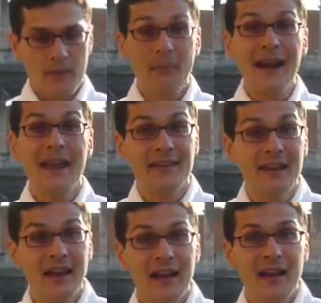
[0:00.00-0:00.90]
My
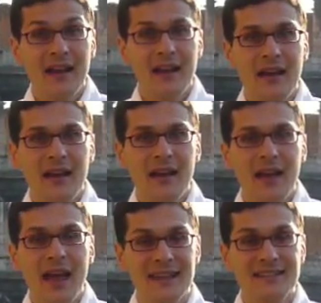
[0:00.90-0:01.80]
idea
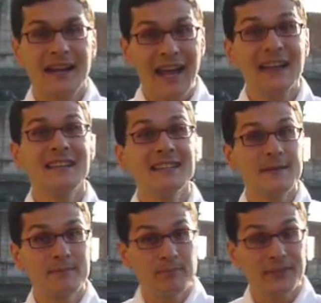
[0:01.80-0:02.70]
is that
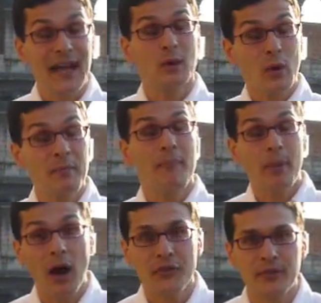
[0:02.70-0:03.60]
will be
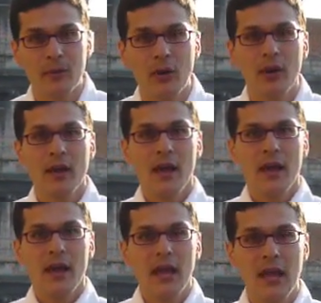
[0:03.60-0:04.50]
possible
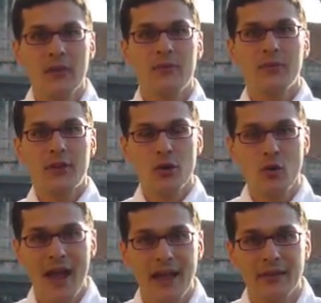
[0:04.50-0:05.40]
if the
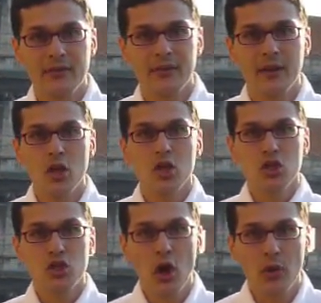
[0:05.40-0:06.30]
US
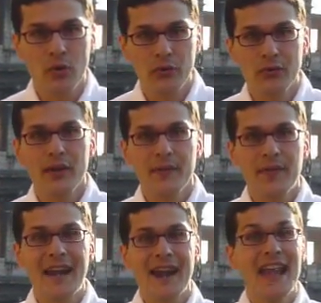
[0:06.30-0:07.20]
shows
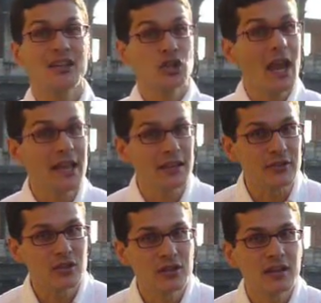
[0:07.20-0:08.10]
that a
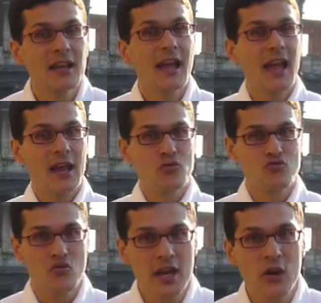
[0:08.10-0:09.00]
change, a
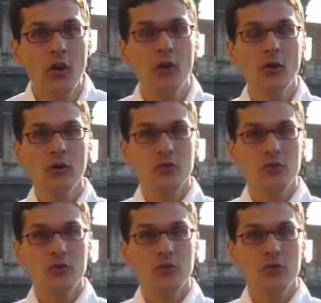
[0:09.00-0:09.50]
real